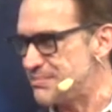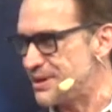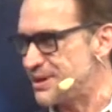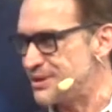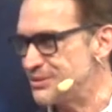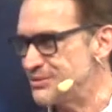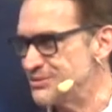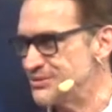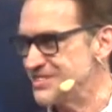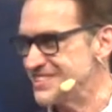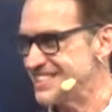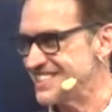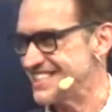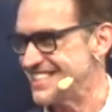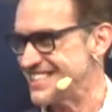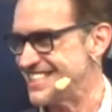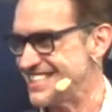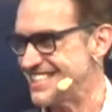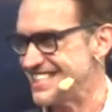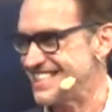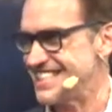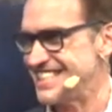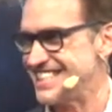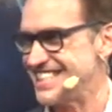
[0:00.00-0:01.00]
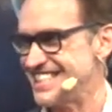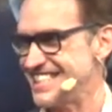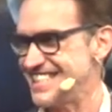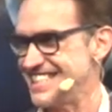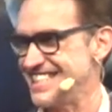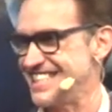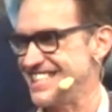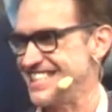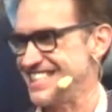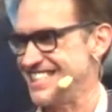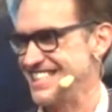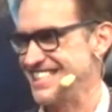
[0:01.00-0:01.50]
bones. Uh, yeah.
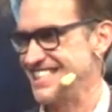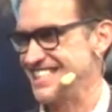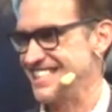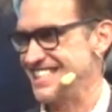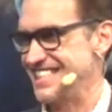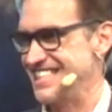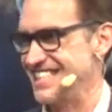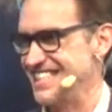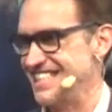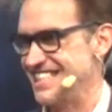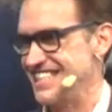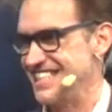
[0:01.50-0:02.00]
Bones